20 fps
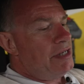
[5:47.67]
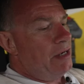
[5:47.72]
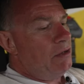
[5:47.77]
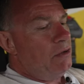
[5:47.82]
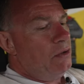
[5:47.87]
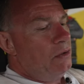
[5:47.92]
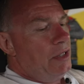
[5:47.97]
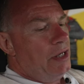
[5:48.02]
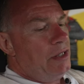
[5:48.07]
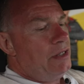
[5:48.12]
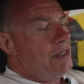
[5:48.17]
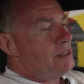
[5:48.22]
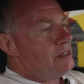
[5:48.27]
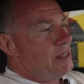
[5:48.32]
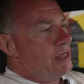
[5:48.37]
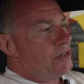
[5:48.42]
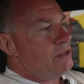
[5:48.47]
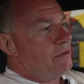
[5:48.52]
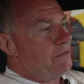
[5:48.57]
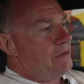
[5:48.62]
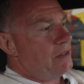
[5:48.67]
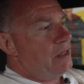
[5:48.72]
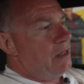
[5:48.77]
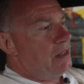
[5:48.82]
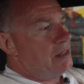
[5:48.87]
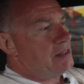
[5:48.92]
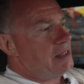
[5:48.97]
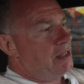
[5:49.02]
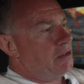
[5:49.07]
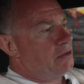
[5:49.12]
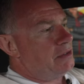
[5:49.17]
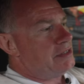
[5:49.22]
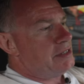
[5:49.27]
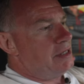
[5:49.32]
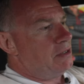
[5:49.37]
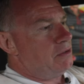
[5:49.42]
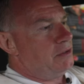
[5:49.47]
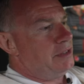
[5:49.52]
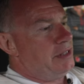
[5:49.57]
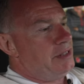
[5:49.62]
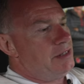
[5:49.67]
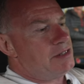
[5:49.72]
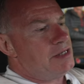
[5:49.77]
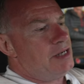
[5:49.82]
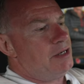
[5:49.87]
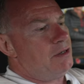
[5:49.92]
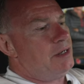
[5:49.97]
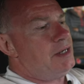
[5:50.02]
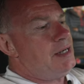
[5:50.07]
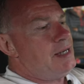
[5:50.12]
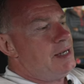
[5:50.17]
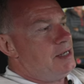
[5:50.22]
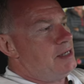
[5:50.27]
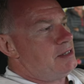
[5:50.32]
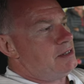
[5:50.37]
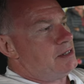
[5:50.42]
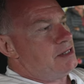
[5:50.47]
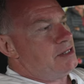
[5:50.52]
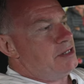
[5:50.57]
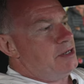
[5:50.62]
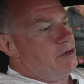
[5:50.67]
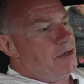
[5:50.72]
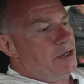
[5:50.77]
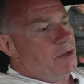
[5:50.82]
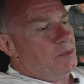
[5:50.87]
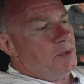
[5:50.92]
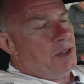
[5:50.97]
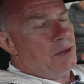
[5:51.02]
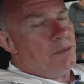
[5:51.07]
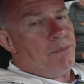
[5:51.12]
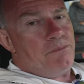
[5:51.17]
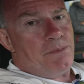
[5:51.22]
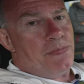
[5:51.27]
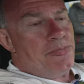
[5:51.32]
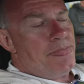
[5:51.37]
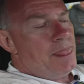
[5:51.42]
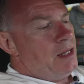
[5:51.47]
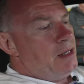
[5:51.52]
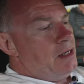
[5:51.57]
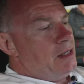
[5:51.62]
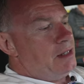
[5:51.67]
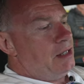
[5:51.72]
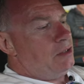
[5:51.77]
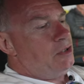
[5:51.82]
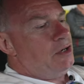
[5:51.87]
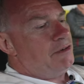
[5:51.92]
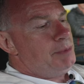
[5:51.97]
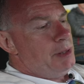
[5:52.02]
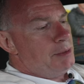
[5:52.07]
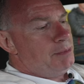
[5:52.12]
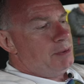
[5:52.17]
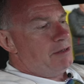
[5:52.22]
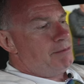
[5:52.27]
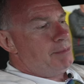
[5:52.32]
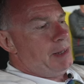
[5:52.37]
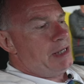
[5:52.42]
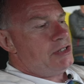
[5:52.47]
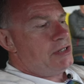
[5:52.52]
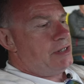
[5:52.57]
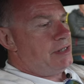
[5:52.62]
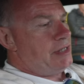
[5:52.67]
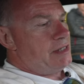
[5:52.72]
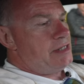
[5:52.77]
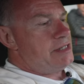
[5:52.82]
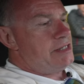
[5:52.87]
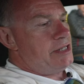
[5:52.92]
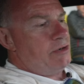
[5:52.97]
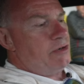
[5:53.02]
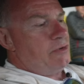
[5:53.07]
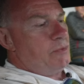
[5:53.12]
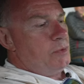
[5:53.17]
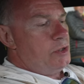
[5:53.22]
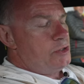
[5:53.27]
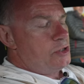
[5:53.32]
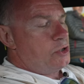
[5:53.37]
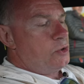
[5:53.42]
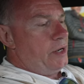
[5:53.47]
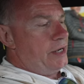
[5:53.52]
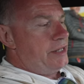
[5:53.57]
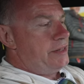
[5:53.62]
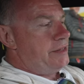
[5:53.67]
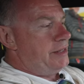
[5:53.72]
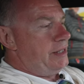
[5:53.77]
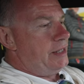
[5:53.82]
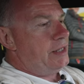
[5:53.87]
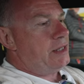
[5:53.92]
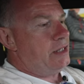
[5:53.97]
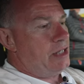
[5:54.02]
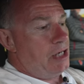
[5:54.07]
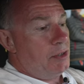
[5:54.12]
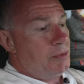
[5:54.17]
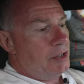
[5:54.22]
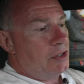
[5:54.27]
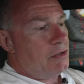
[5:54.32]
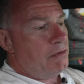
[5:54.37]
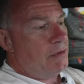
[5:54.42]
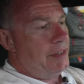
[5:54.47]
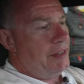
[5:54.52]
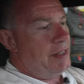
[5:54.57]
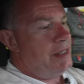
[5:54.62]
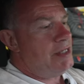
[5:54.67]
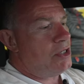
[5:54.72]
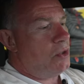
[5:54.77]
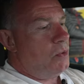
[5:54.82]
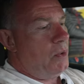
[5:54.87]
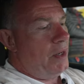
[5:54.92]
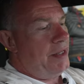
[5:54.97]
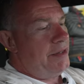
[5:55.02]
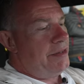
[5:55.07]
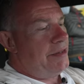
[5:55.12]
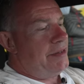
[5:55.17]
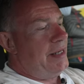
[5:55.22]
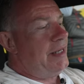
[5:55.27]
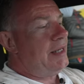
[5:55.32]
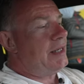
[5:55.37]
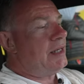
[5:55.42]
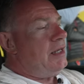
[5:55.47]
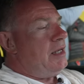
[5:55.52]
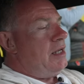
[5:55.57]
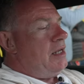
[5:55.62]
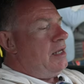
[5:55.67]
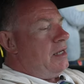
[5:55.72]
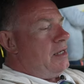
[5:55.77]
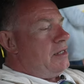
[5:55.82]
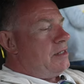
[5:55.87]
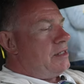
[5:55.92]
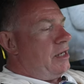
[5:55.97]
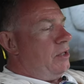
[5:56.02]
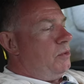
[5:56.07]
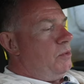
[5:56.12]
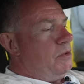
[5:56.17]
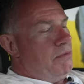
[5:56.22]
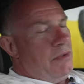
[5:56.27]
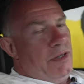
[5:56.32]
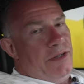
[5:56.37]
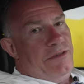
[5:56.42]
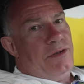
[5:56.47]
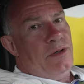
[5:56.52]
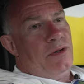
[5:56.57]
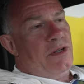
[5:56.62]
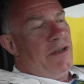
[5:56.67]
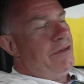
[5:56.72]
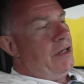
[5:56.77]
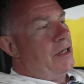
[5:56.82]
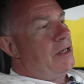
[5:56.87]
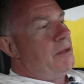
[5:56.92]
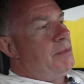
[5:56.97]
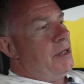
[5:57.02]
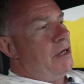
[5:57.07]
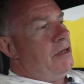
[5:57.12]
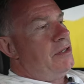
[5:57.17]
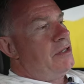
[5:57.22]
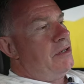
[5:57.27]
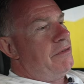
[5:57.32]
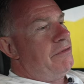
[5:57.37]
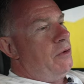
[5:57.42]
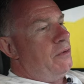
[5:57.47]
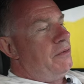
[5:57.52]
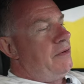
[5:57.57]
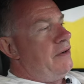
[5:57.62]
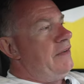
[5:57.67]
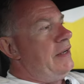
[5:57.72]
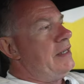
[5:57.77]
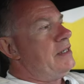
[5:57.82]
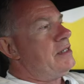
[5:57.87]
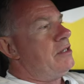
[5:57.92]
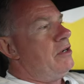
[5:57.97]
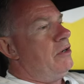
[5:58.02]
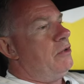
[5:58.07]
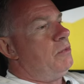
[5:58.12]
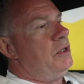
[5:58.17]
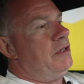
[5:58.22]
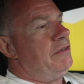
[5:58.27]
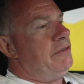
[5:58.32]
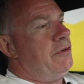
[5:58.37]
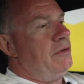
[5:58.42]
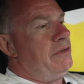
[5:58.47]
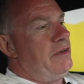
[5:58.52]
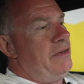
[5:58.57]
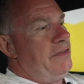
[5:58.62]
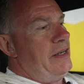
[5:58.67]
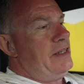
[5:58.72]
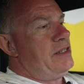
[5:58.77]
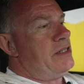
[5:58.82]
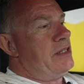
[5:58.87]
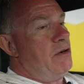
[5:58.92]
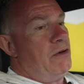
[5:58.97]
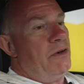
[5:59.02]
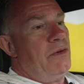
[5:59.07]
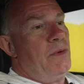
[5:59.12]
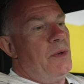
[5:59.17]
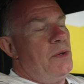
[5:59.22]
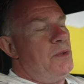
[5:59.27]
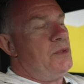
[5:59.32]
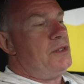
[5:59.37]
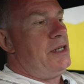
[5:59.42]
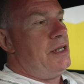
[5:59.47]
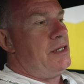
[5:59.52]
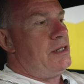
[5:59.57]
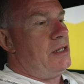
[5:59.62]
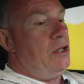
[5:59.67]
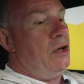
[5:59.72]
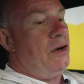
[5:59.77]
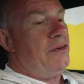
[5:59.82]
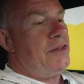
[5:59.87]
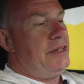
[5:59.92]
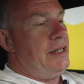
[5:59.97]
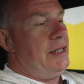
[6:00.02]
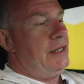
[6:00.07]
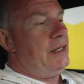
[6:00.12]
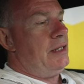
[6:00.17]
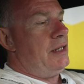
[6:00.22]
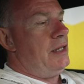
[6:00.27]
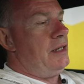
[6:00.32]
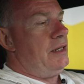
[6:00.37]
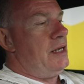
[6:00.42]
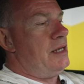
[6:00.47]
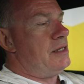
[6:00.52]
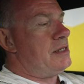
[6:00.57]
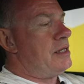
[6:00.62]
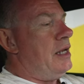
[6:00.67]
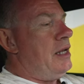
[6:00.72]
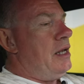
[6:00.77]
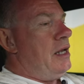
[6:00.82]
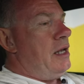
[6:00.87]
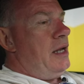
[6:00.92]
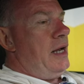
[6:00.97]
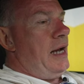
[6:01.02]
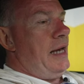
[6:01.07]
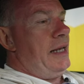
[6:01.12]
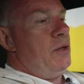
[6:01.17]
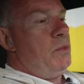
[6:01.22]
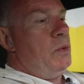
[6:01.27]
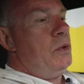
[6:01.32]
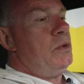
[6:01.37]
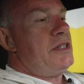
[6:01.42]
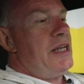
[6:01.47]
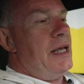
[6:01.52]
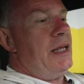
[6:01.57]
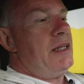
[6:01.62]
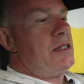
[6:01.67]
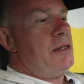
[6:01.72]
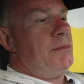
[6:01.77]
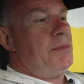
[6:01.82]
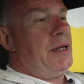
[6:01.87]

Obviously here, I'm in a left-hand drive car, so you have to take that into account. Now, the important thing that you need to do is you need to make sure that you set up the driving position. A lot of people here talk about the steering wheel having quite a thick circumference. I found it was all right, but I do have quite a big hand.